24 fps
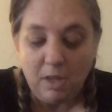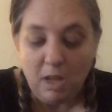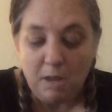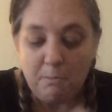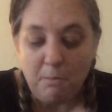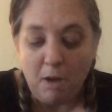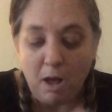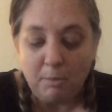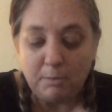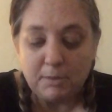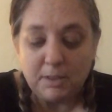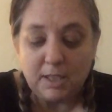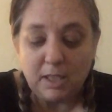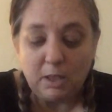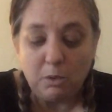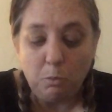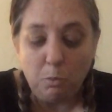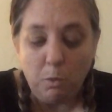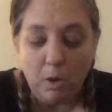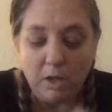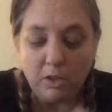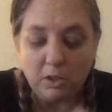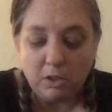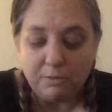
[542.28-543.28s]
Mom
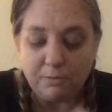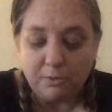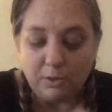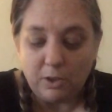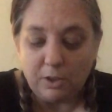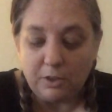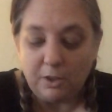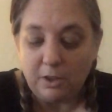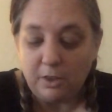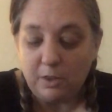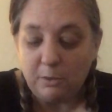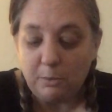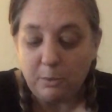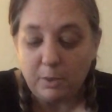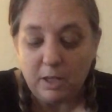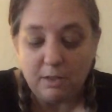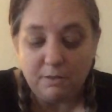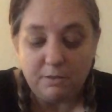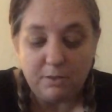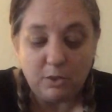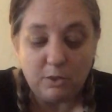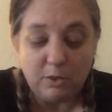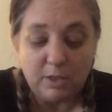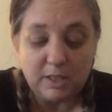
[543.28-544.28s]
said, "Wonderful, and the 3
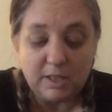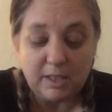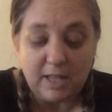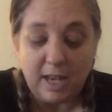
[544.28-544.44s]
of you can